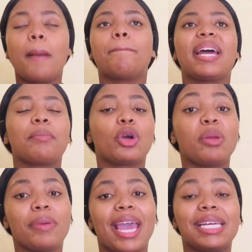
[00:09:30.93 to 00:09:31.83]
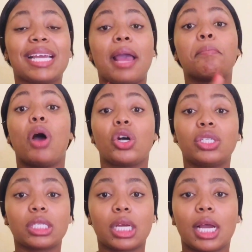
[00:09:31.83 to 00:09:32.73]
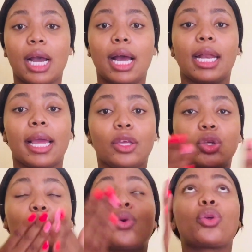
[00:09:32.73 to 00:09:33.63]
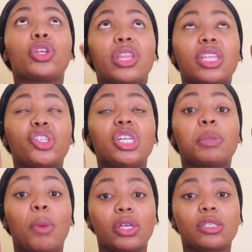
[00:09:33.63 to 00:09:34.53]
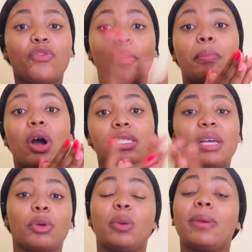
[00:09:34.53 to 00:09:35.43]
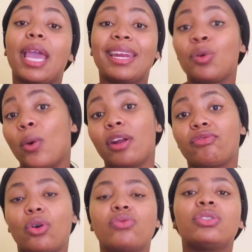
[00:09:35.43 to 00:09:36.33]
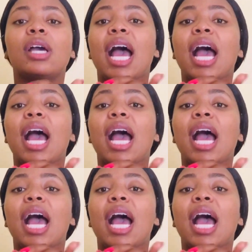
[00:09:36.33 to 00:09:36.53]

but I'm gonna be adding a mask, uh, like you know the, the sheet mask from Ponds. I'm gonna be adding one of those.